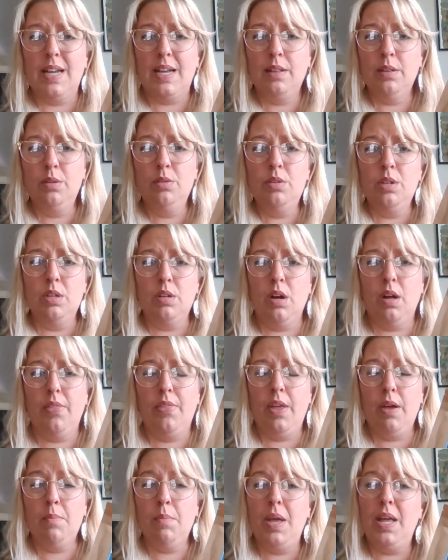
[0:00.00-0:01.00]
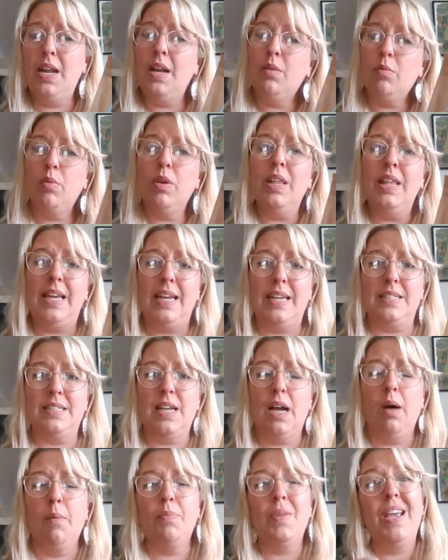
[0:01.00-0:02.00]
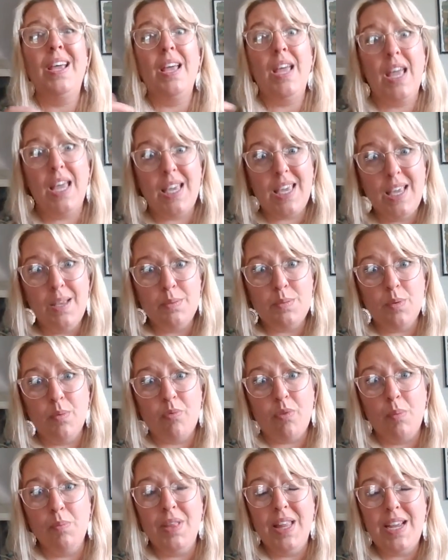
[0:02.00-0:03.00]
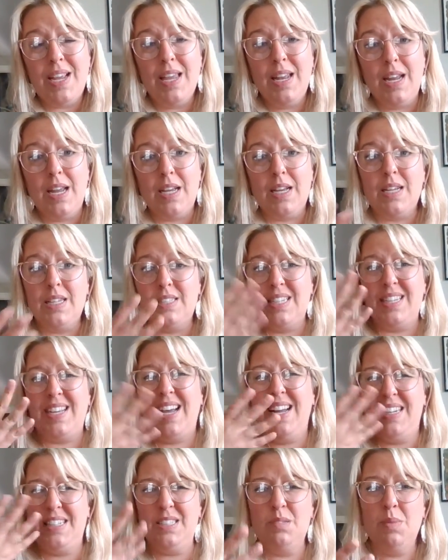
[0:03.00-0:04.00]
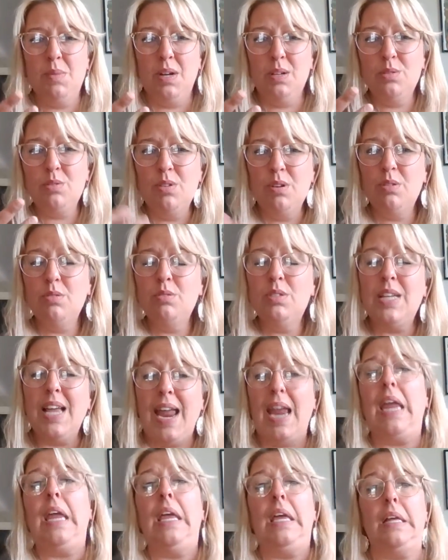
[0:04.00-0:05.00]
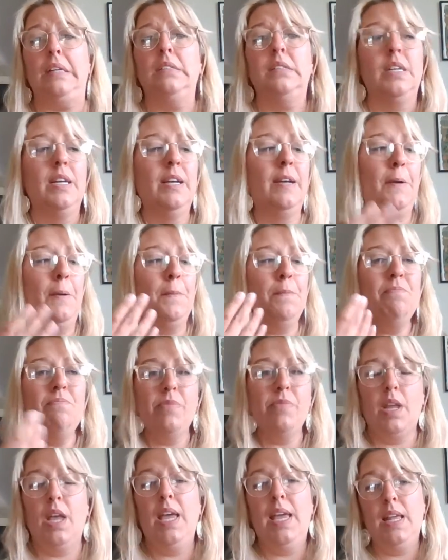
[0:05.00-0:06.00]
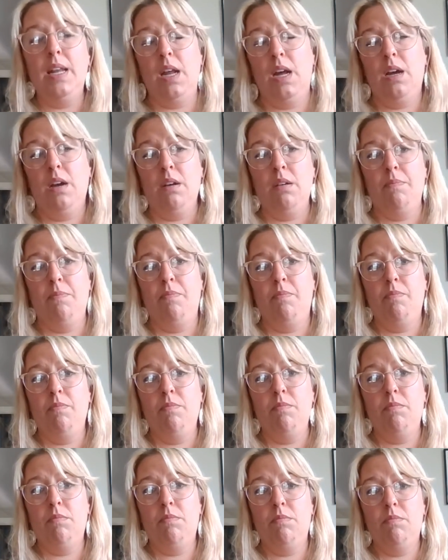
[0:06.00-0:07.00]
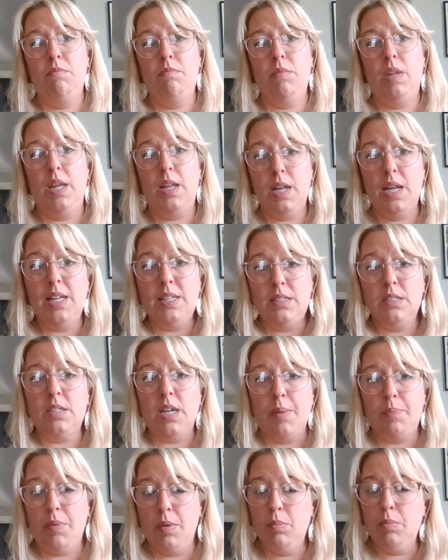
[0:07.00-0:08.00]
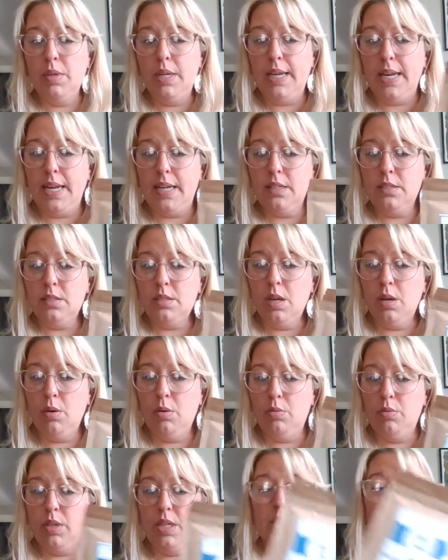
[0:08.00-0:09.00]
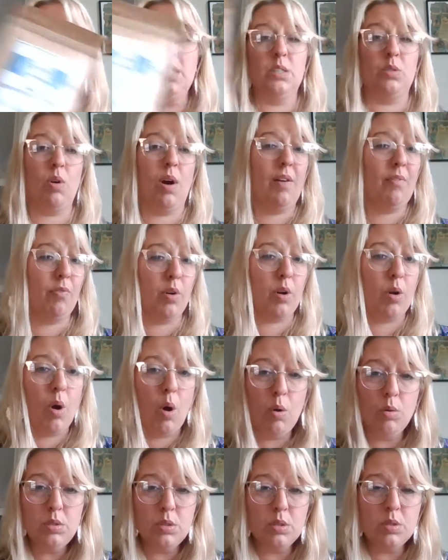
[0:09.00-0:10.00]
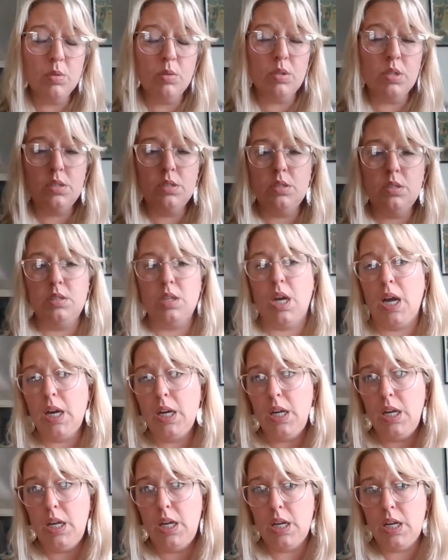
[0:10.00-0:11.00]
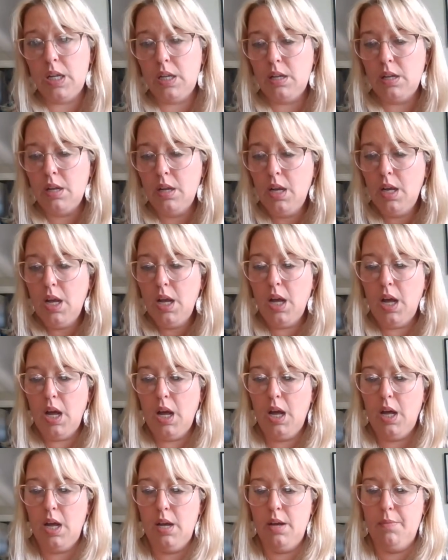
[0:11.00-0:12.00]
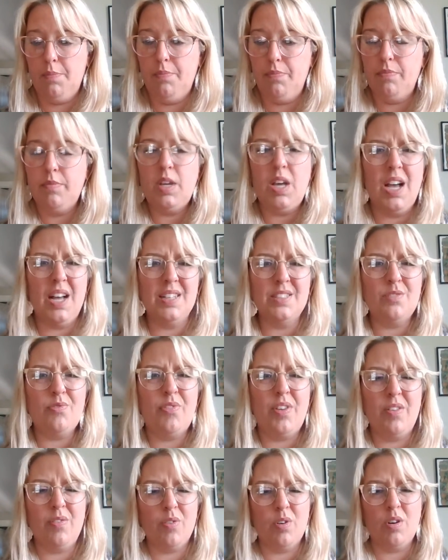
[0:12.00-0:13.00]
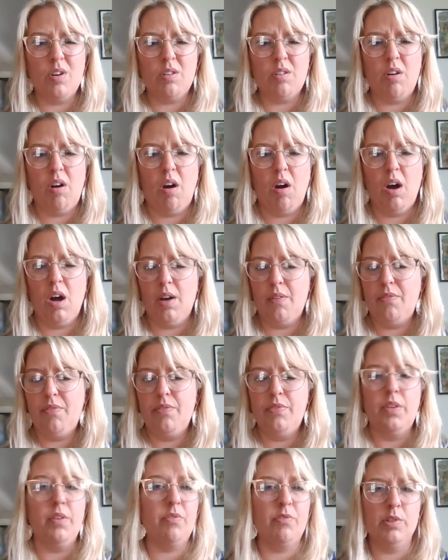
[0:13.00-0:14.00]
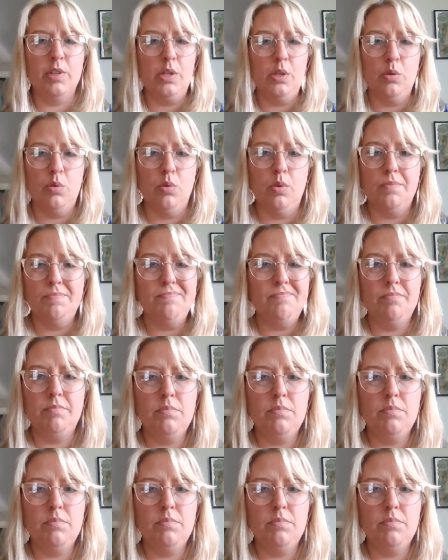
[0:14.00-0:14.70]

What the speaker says: diluted on them, and it really has helped. It keeps them from licking it because it kind of smells gross, and it had stopped the bleeding. So this is great for cold sores. I need it. Cuts, fever, cough, the flu,